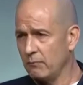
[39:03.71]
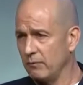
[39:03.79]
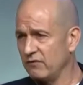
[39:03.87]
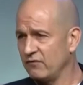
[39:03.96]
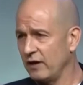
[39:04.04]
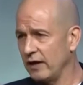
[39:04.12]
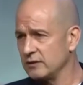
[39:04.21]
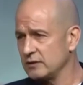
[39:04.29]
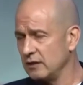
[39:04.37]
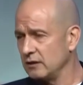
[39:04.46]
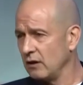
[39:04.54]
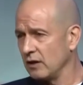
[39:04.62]
we face
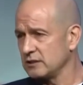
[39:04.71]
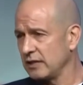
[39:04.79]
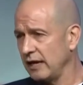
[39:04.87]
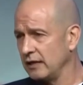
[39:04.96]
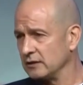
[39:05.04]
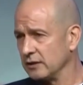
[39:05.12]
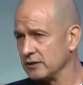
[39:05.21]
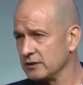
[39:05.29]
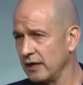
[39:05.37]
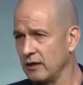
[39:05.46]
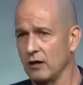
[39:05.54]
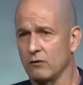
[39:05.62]
in Los Angeles
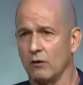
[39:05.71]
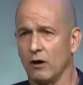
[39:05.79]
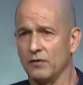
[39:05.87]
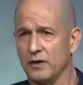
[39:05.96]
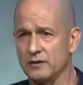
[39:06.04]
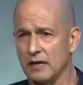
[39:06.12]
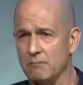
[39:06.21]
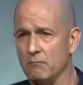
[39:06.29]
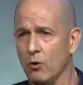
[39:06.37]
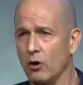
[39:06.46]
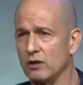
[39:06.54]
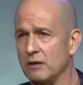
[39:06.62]
and our growth is a
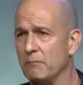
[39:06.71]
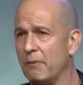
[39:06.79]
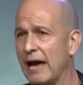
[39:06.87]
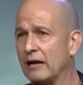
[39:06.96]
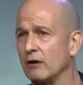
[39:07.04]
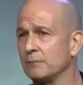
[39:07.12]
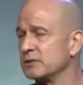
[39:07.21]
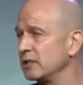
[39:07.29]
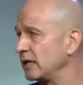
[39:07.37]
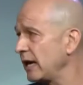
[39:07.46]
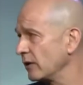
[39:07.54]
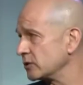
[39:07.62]
morally bankrupt City
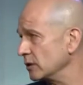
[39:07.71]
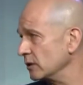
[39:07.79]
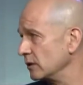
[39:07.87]
Council.